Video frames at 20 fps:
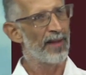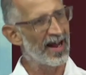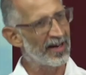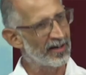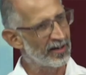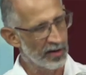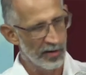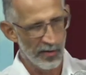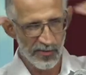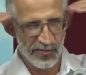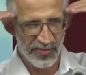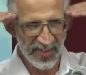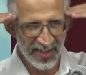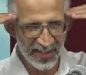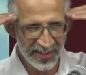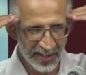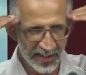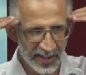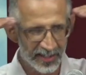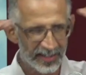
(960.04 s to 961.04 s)
by
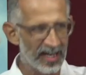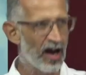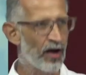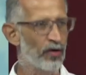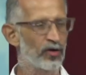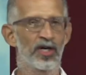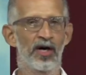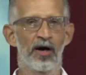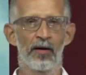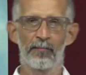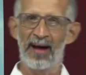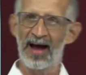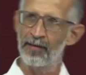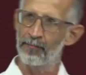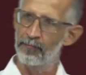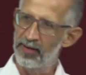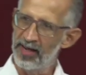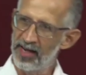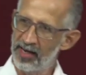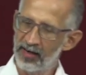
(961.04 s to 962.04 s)
thinking it out, by
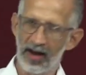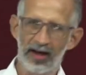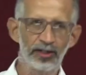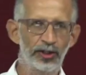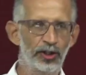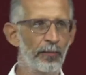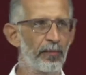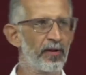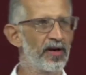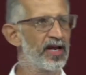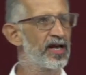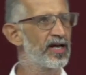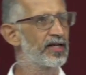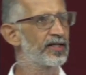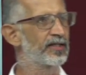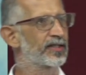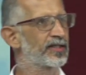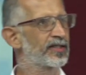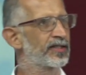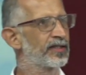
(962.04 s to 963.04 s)
being
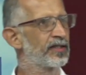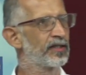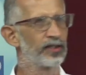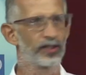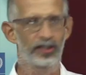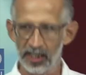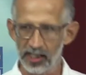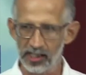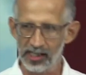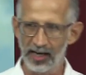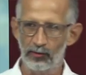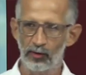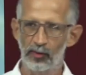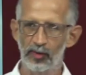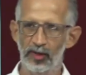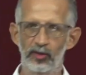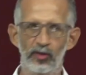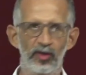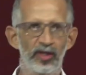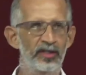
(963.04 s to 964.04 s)
entrepreneurs. Just like what
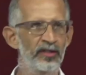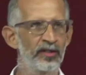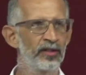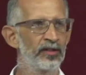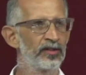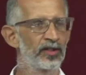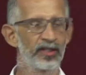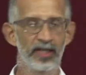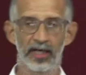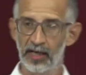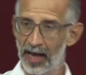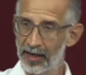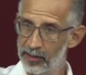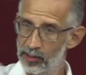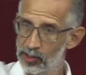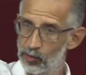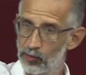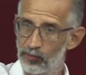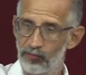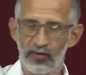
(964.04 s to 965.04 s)
we're doing today, like
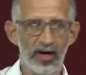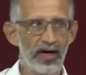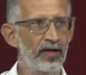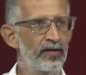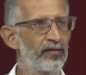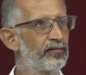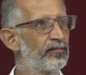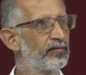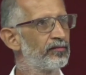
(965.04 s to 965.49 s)
in Soufriere.